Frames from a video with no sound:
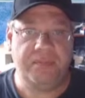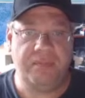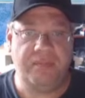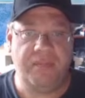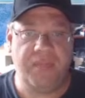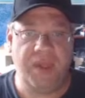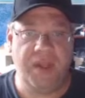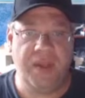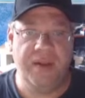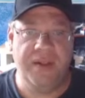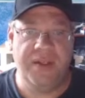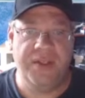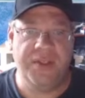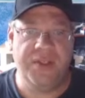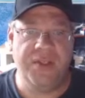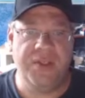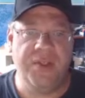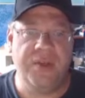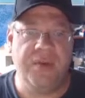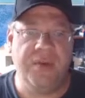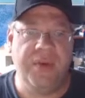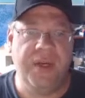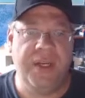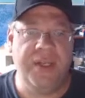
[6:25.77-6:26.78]
This is
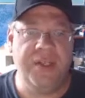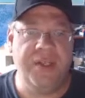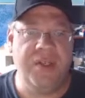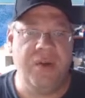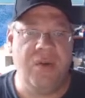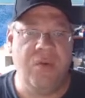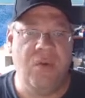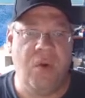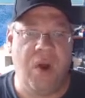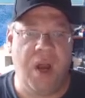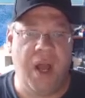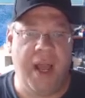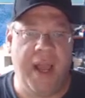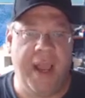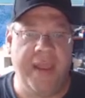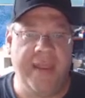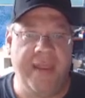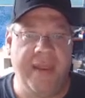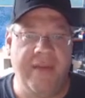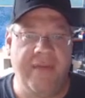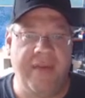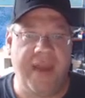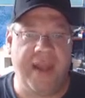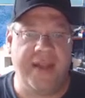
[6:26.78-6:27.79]
the reason why
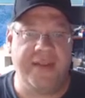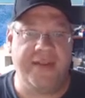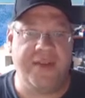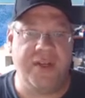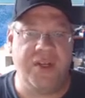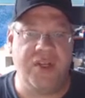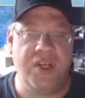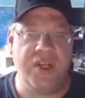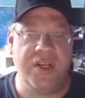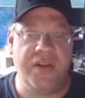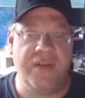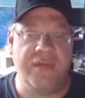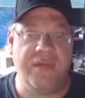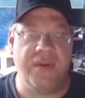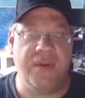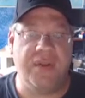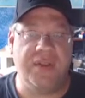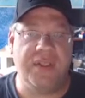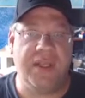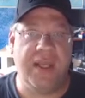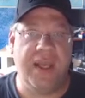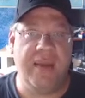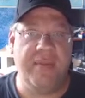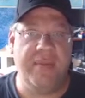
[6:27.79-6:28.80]
they've had such a difficult
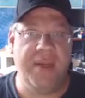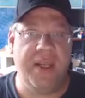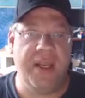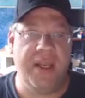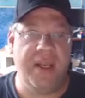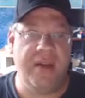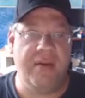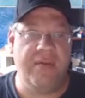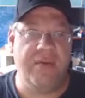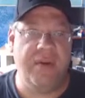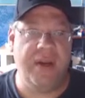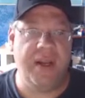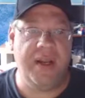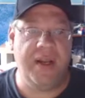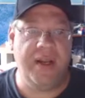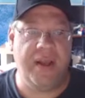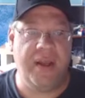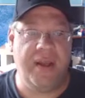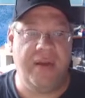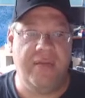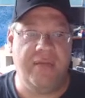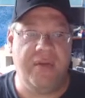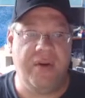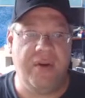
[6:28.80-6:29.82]
time getting rid
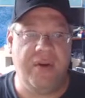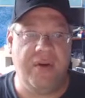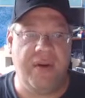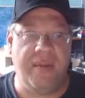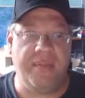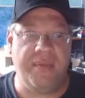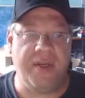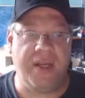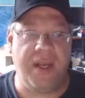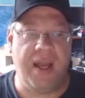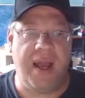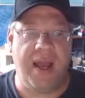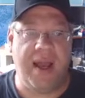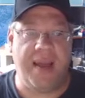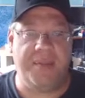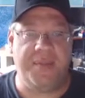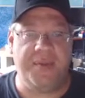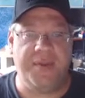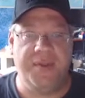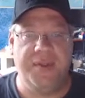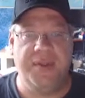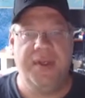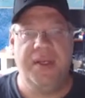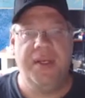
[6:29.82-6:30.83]
of corrupt
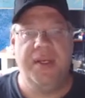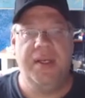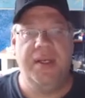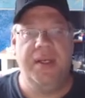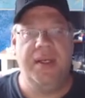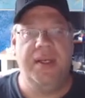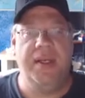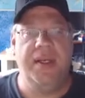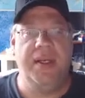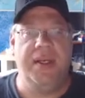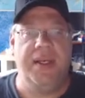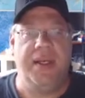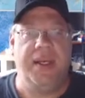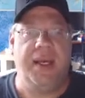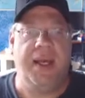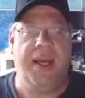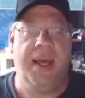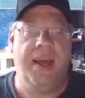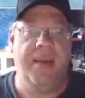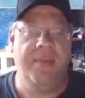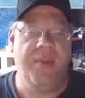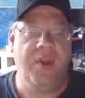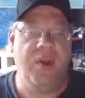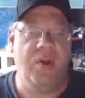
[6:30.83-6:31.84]
cops.
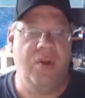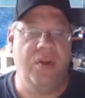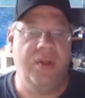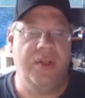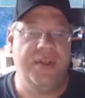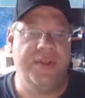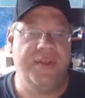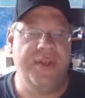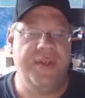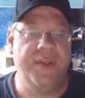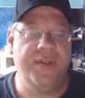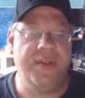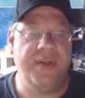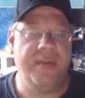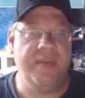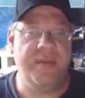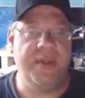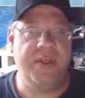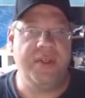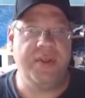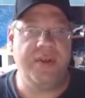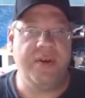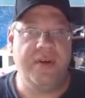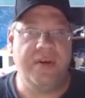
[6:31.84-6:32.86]
Um, the whole system
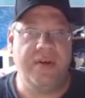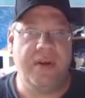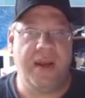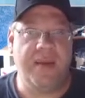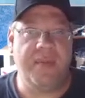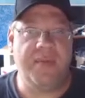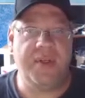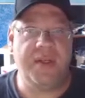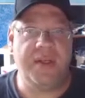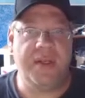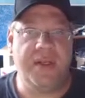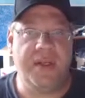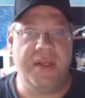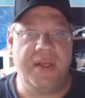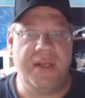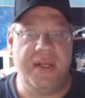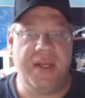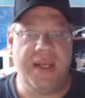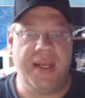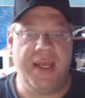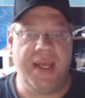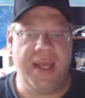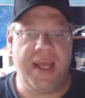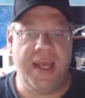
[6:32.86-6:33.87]
is corrupt.
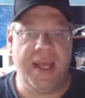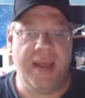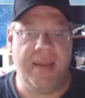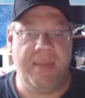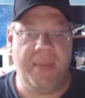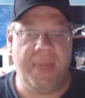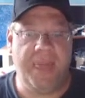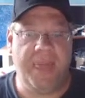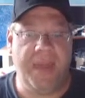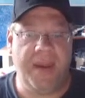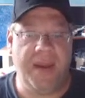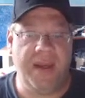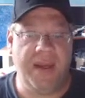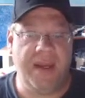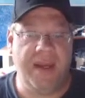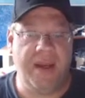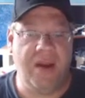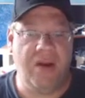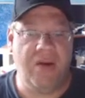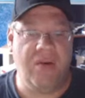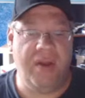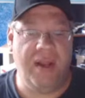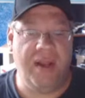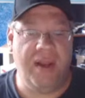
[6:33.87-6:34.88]
Um, you
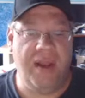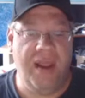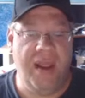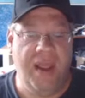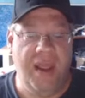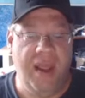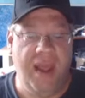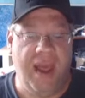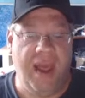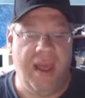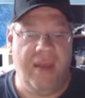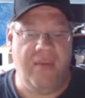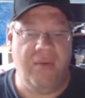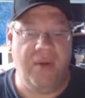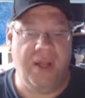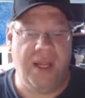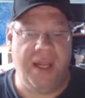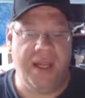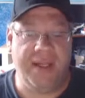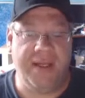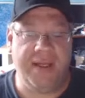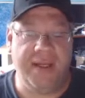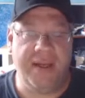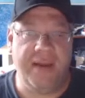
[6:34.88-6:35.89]
know, and I would
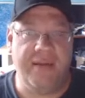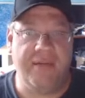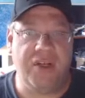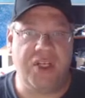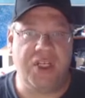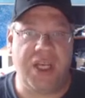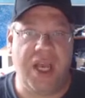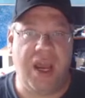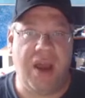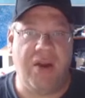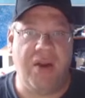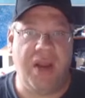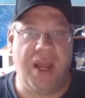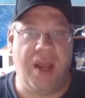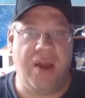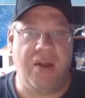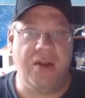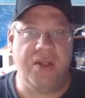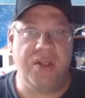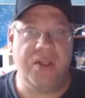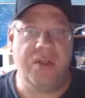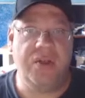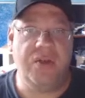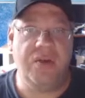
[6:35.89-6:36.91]
like to give a shout out
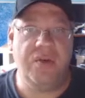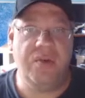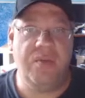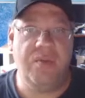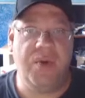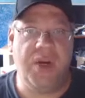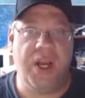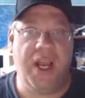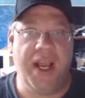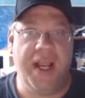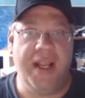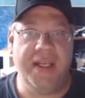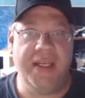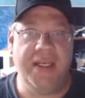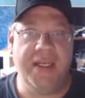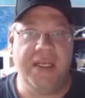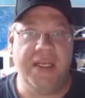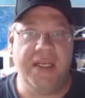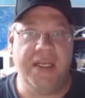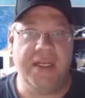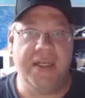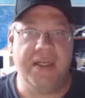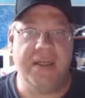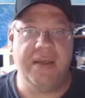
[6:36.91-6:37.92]
to Brian
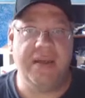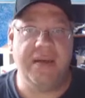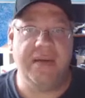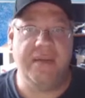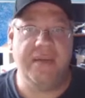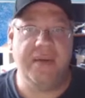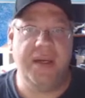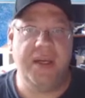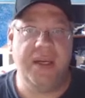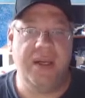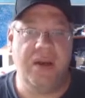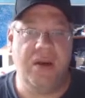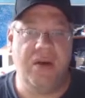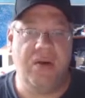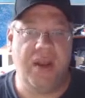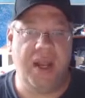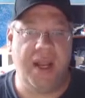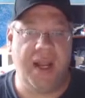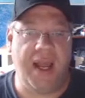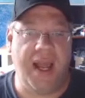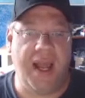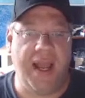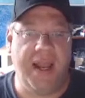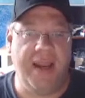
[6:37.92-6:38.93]
Young, you know,
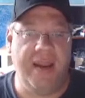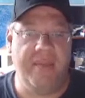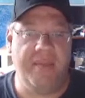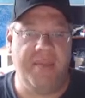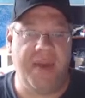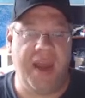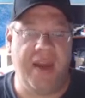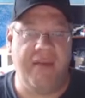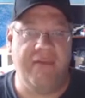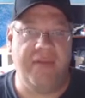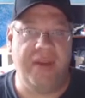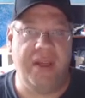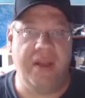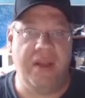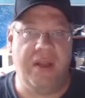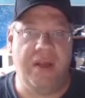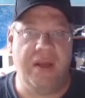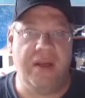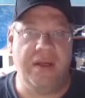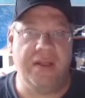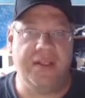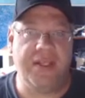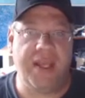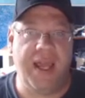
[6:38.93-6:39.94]
at High Impact
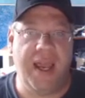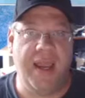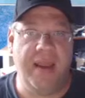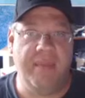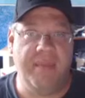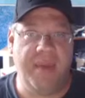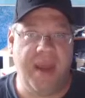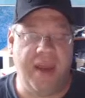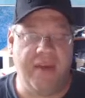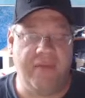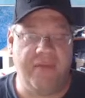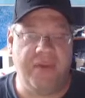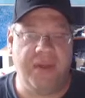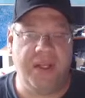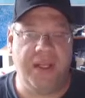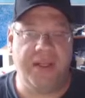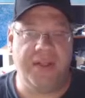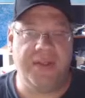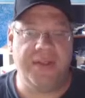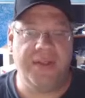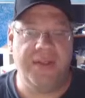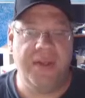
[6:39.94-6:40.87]
Vlogs, High Impact Flicks.